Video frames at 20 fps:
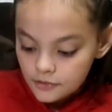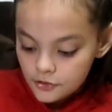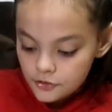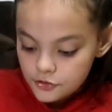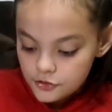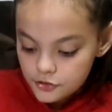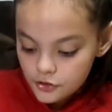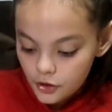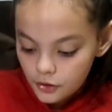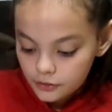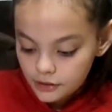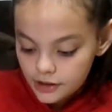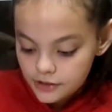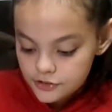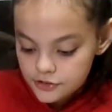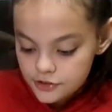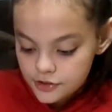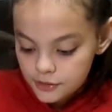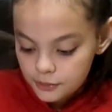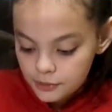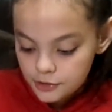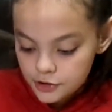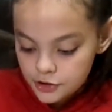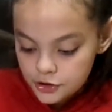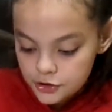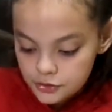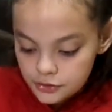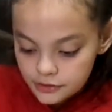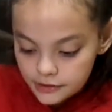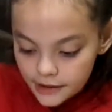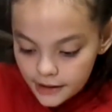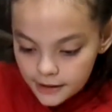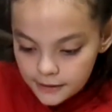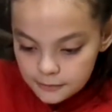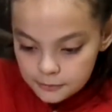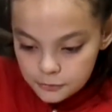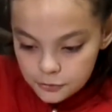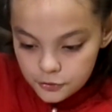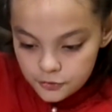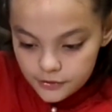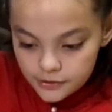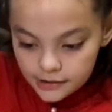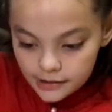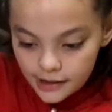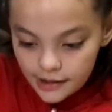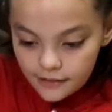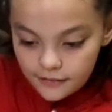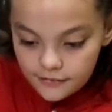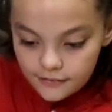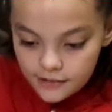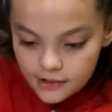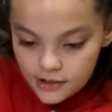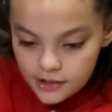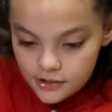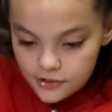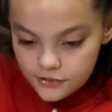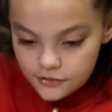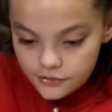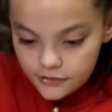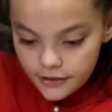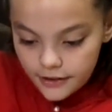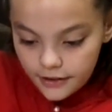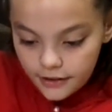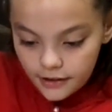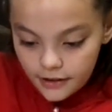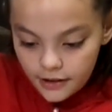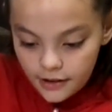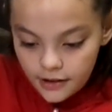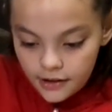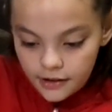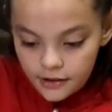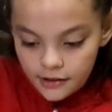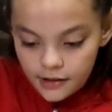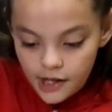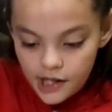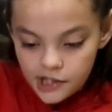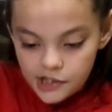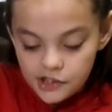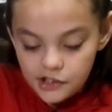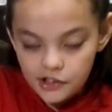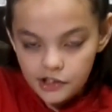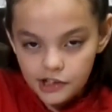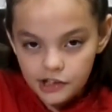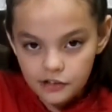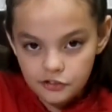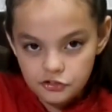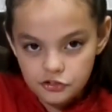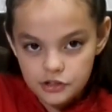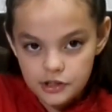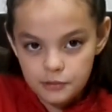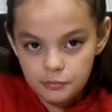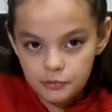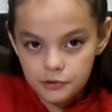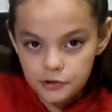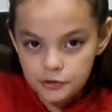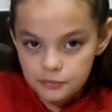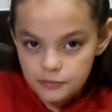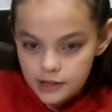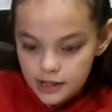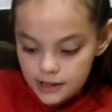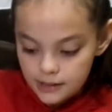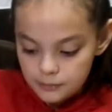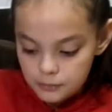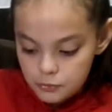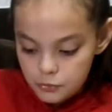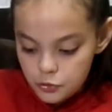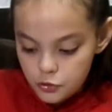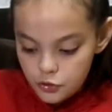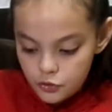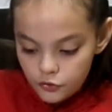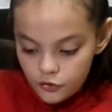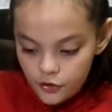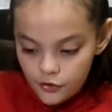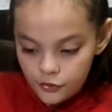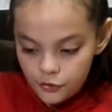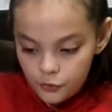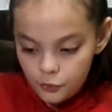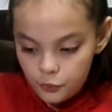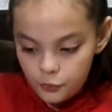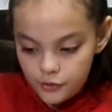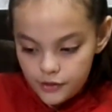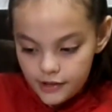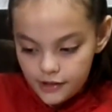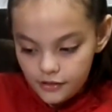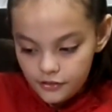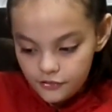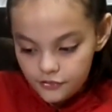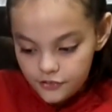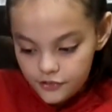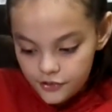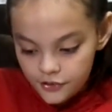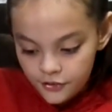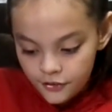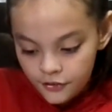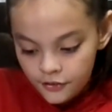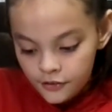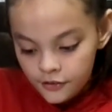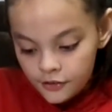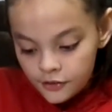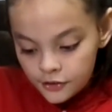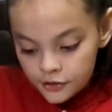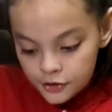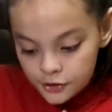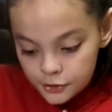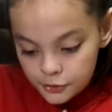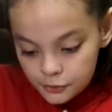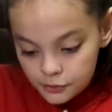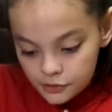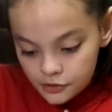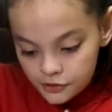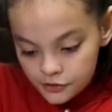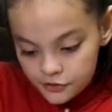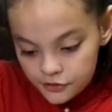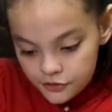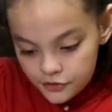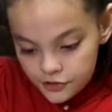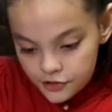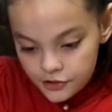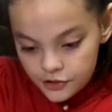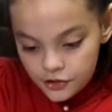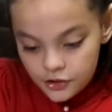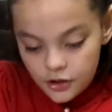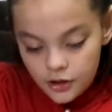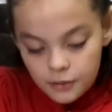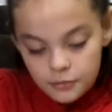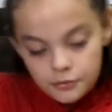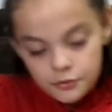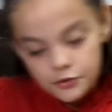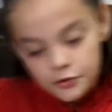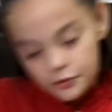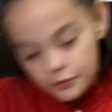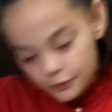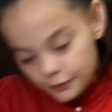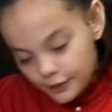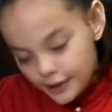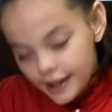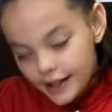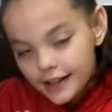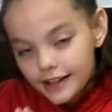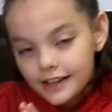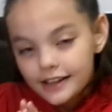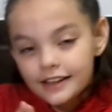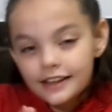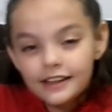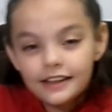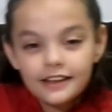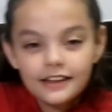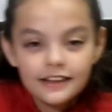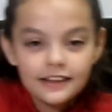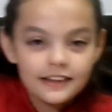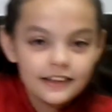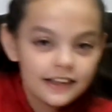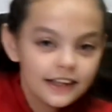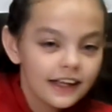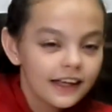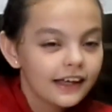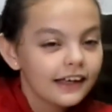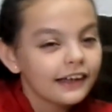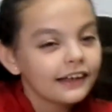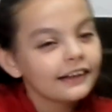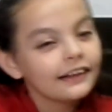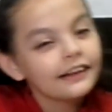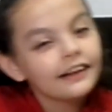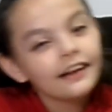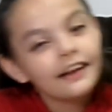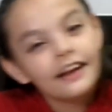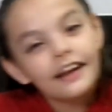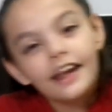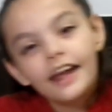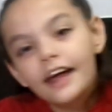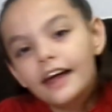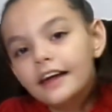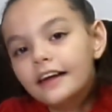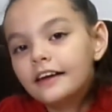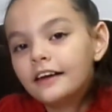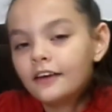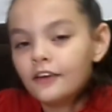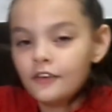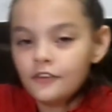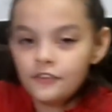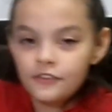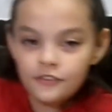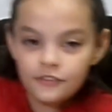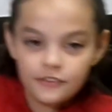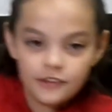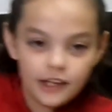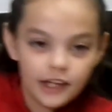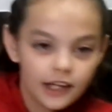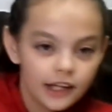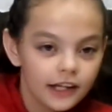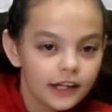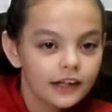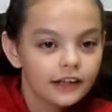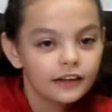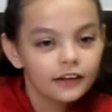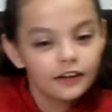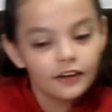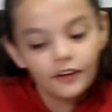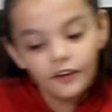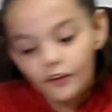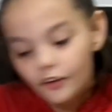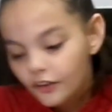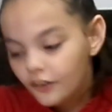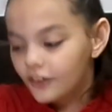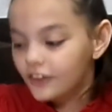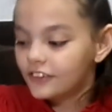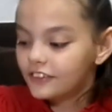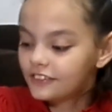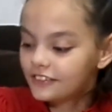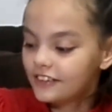so let's see. When you like move it like this, like a kind of like a ship, when you make it move on the wheels here, you will see um swaying like a sailor.